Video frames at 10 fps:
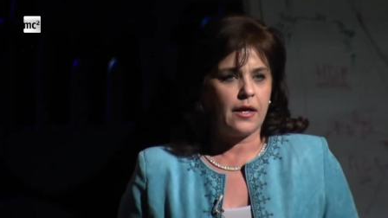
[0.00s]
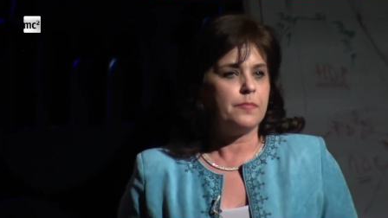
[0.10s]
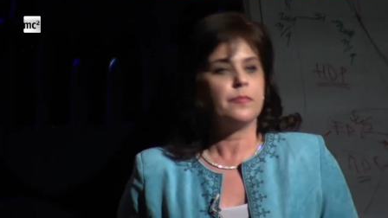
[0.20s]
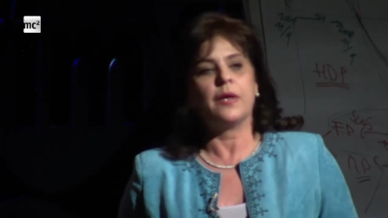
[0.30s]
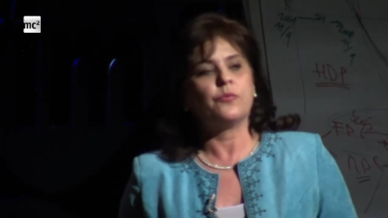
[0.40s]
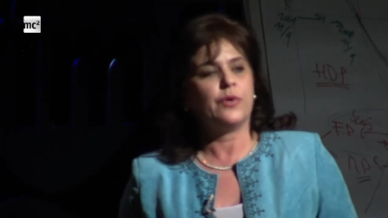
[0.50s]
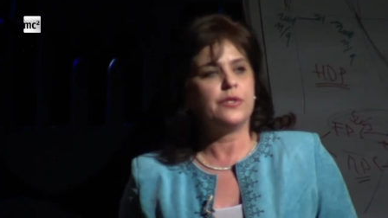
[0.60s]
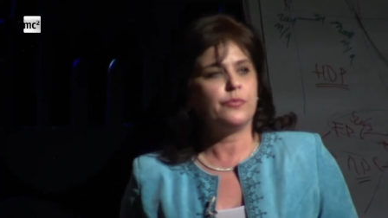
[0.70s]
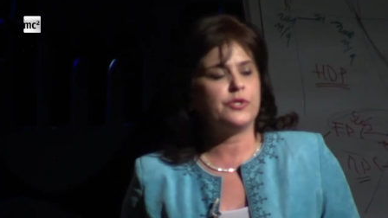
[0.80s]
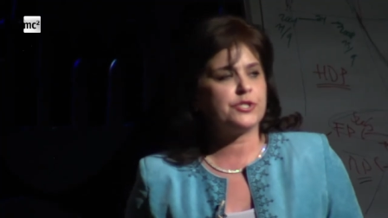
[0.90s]
And
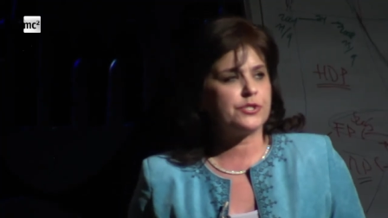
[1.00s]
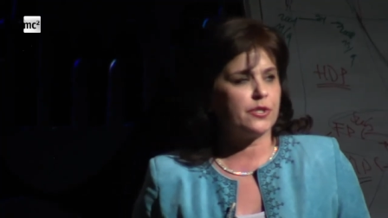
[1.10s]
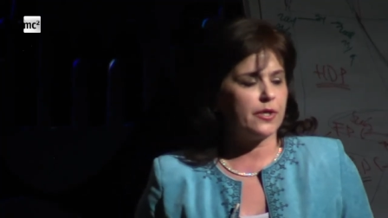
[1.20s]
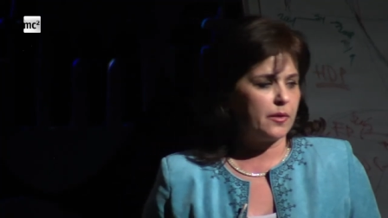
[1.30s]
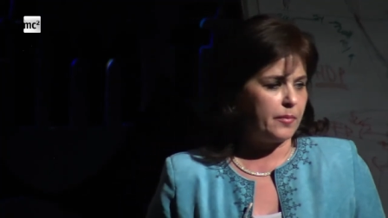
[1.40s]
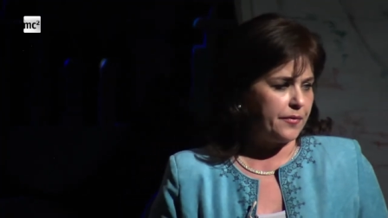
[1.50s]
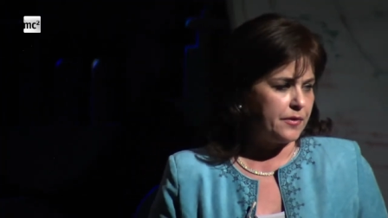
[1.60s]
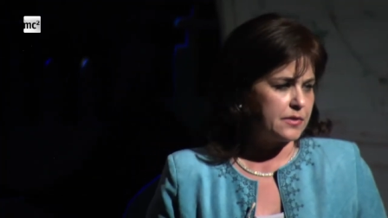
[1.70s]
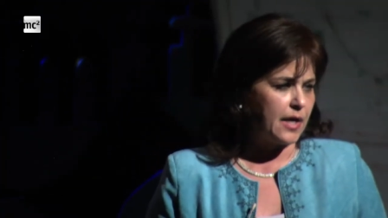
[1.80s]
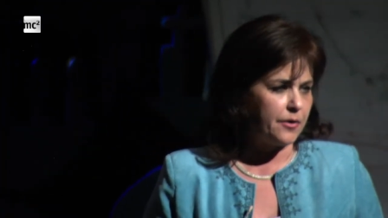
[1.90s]
when she's talking about
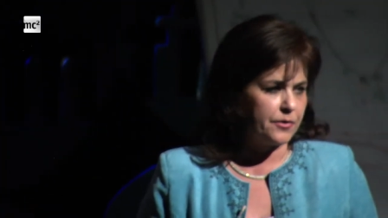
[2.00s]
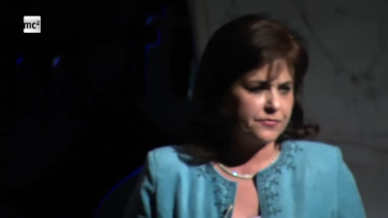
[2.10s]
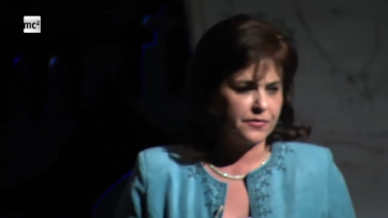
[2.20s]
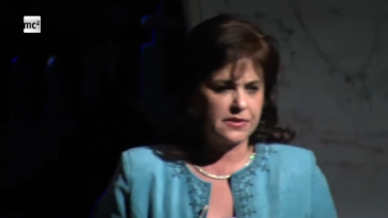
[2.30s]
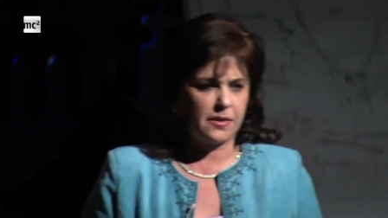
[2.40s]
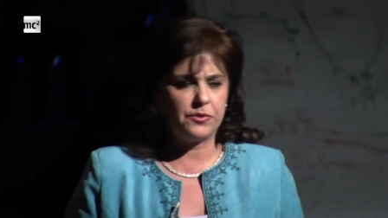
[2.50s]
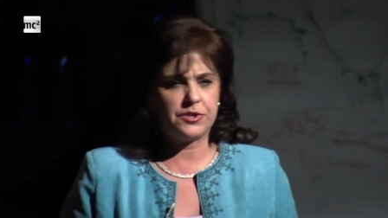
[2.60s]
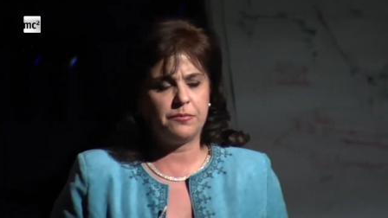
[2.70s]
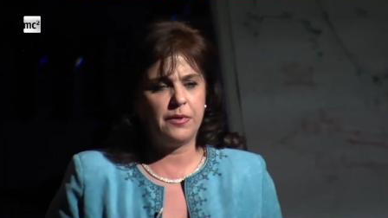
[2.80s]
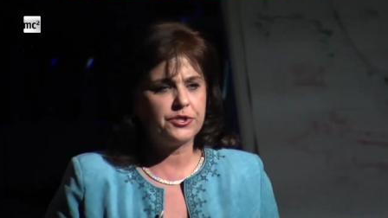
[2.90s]
these hours, for example,
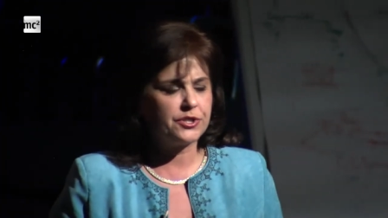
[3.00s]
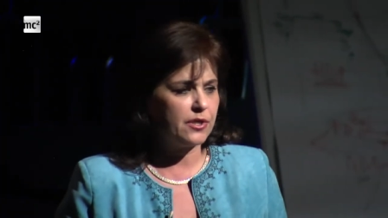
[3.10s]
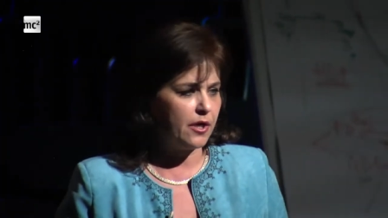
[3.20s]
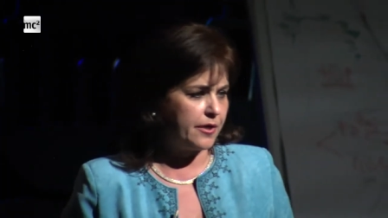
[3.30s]
she mentioned